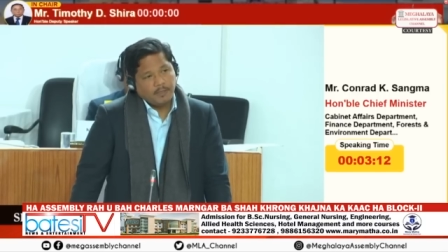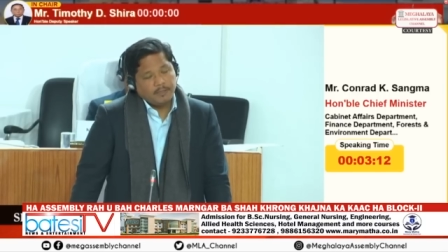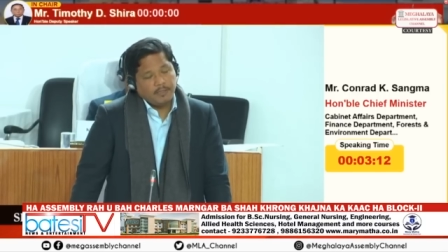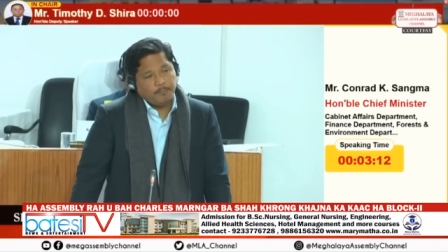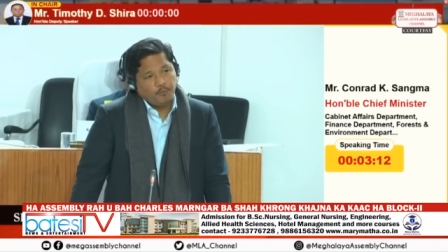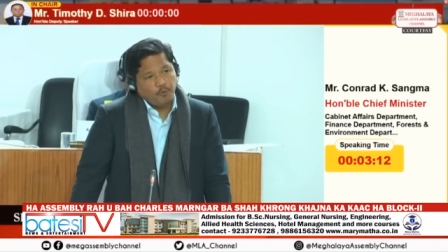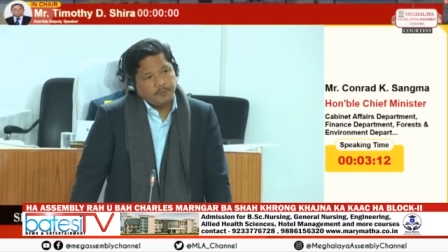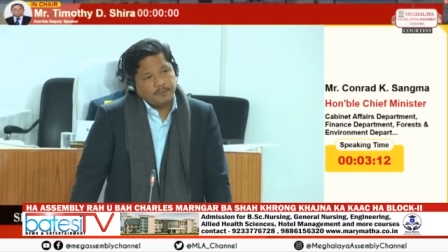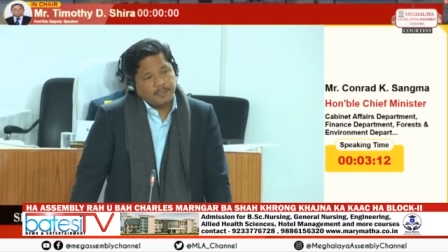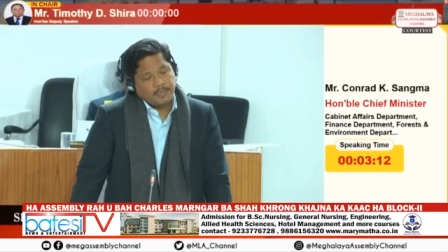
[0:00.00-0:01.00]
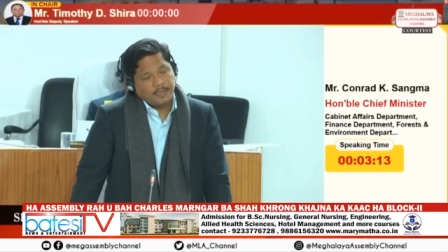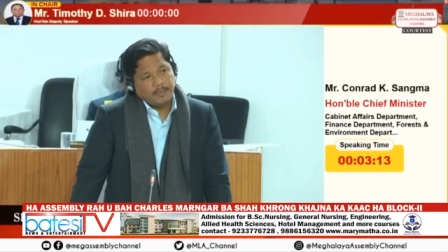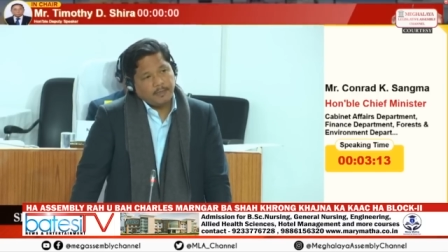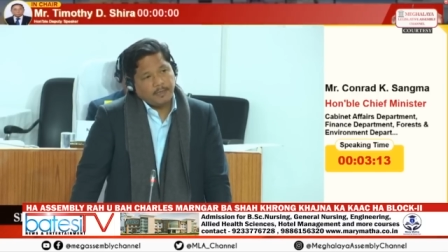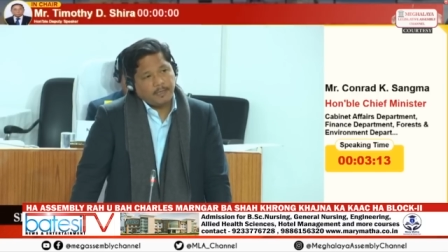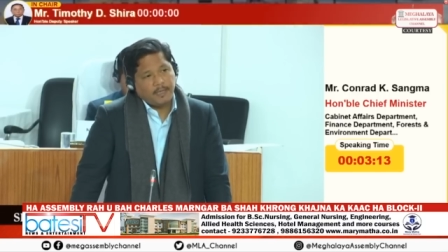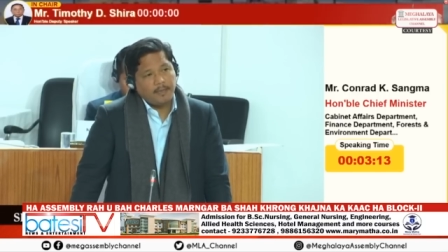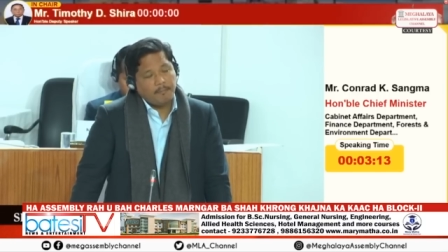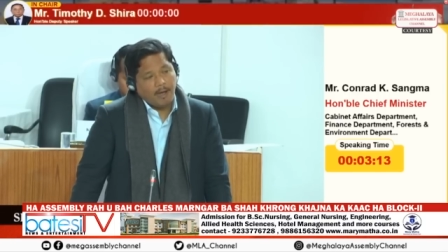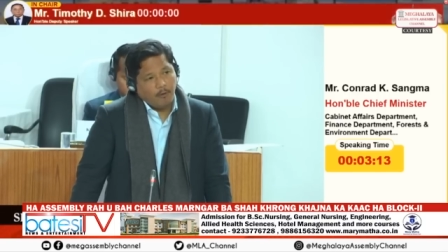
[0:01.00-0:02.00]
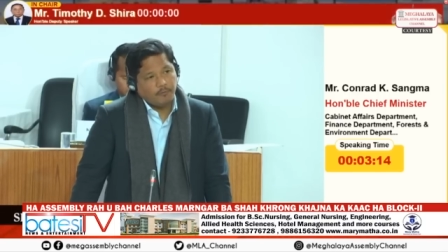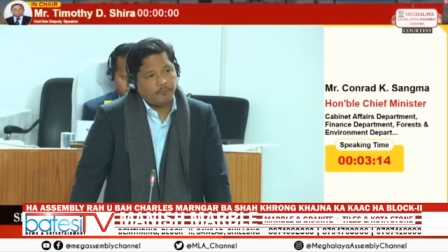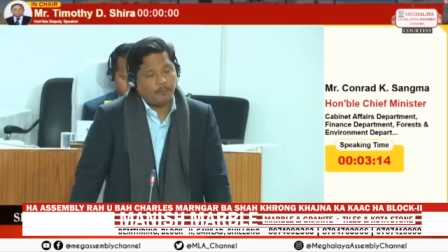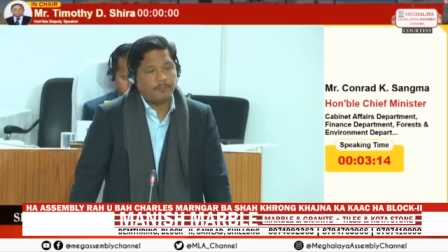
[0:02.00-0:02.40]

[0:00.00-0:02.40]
the broomstick came out from the